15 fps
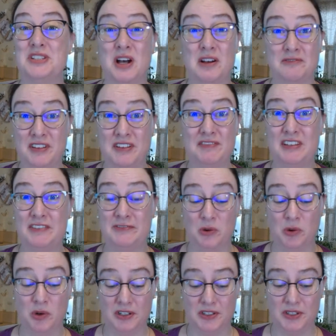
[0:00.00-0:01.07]
Psalm
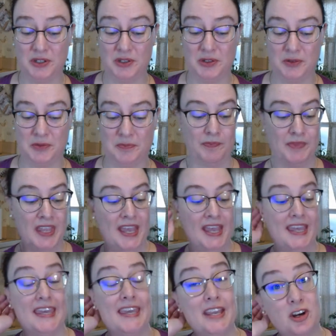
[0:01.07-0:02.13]
54:2.
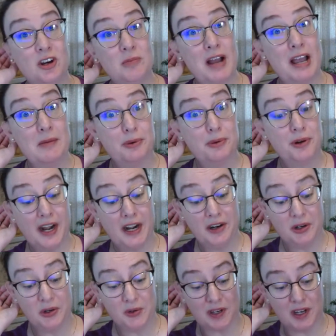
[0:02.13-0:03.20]
Hear my
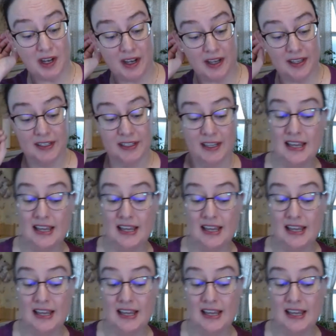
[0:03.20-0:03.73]
prayer, O God.